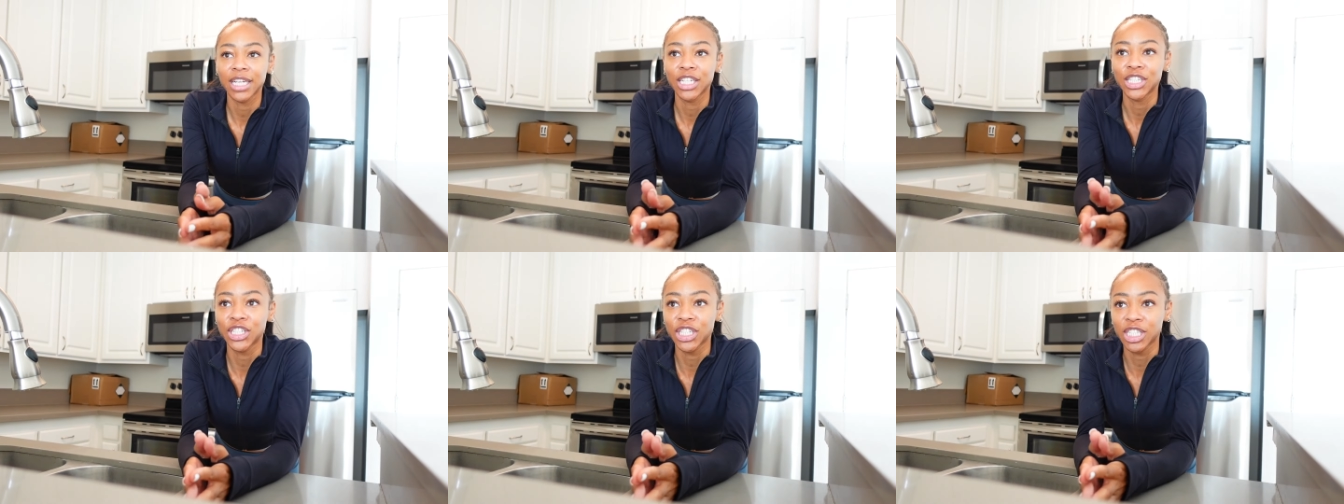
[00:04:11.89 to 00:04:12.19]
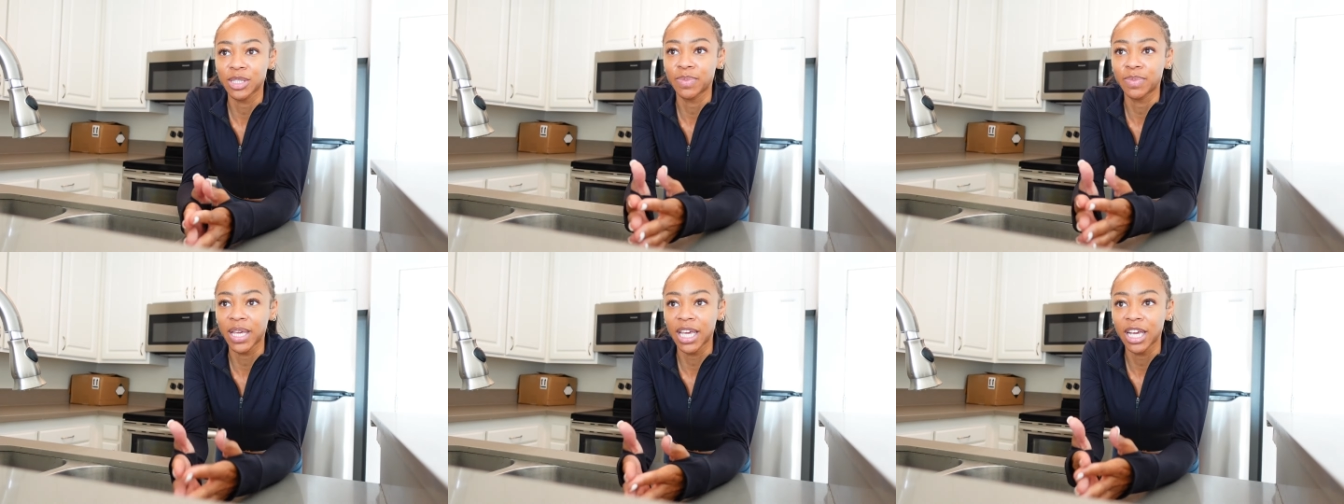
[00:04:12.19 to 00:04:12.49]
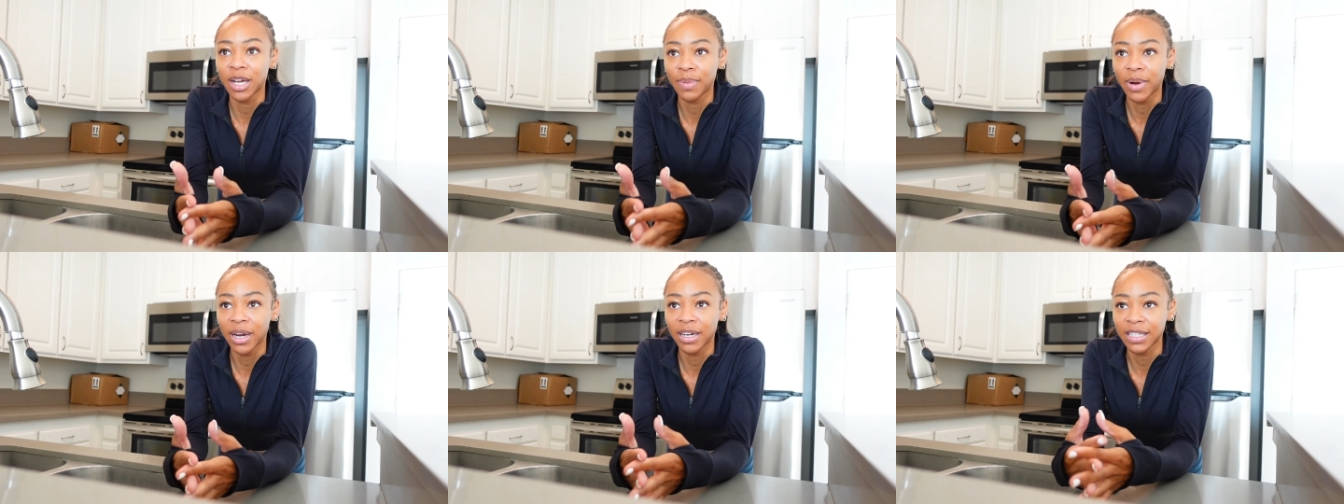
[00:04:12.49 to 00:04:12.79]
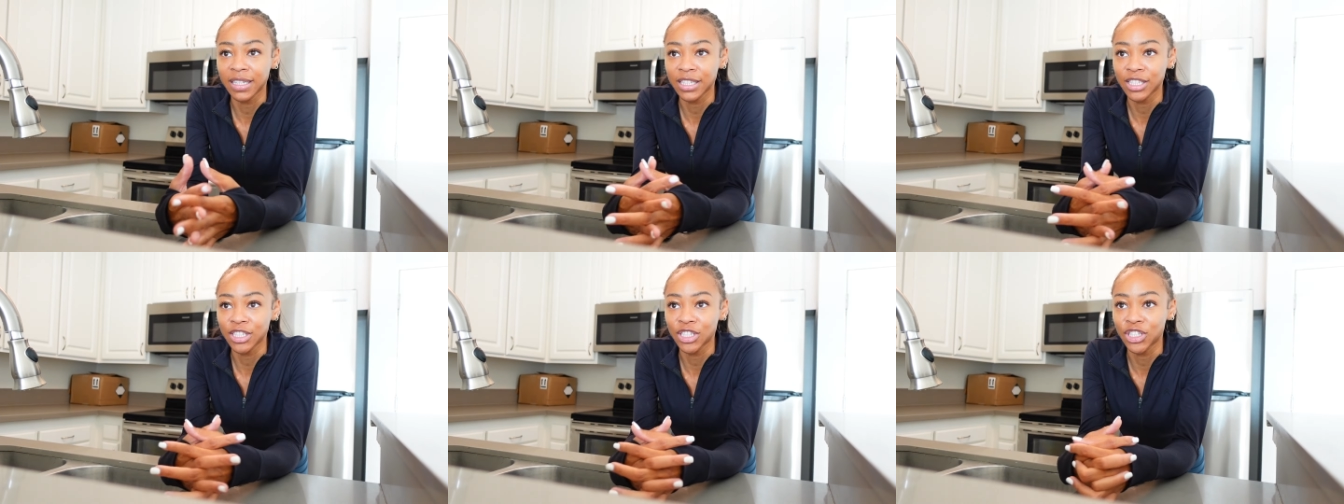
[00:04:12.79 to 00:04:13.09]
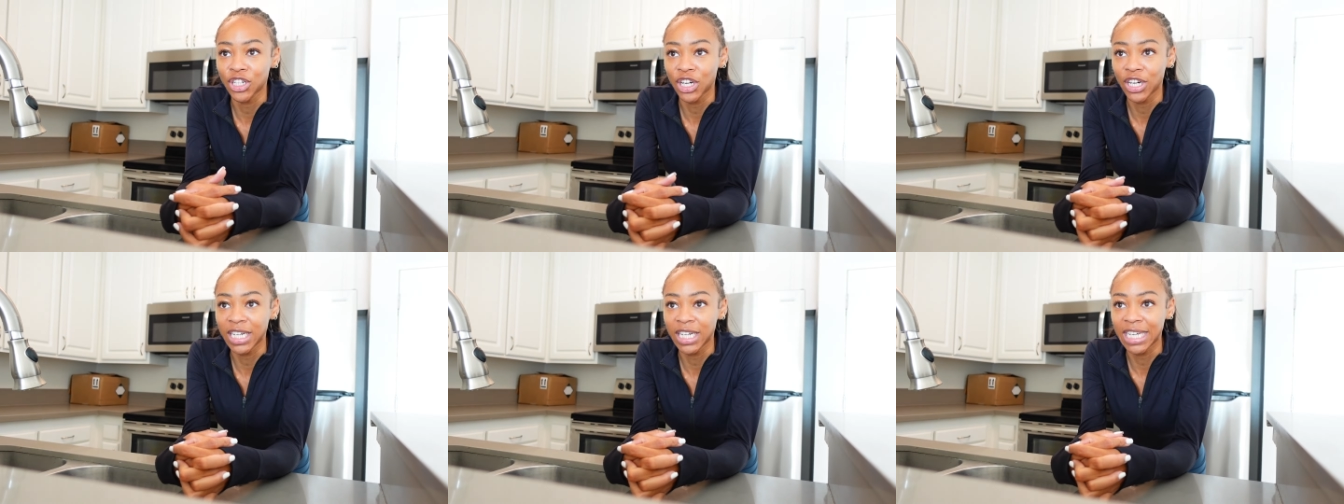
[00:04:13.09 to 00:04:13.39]
just being a part of this
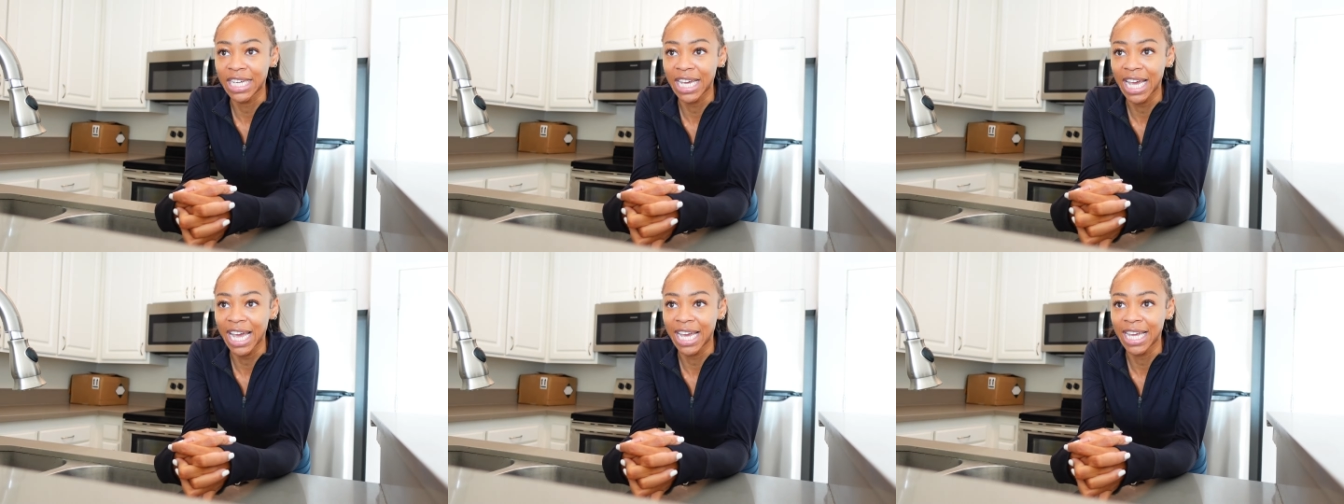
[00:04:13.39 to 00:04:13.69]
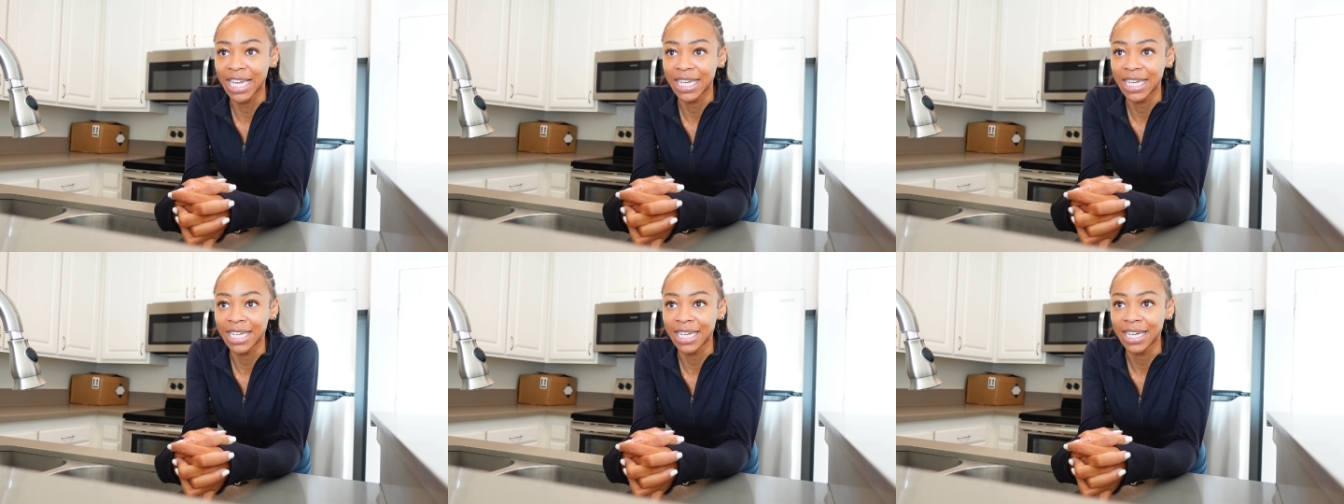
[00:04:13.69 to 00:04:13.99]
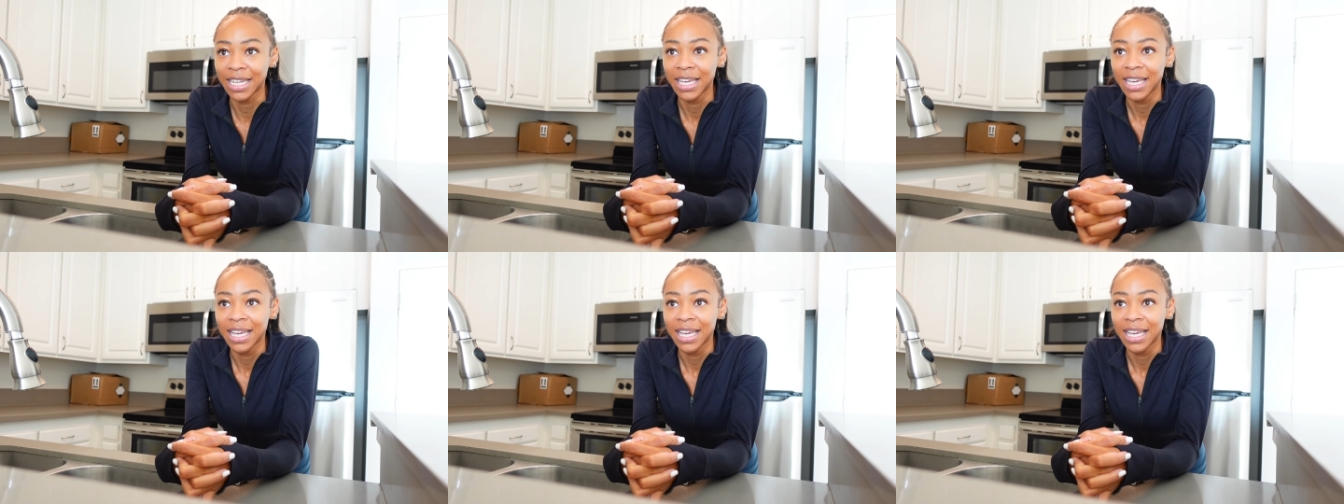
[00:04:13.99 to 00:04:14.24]
journey and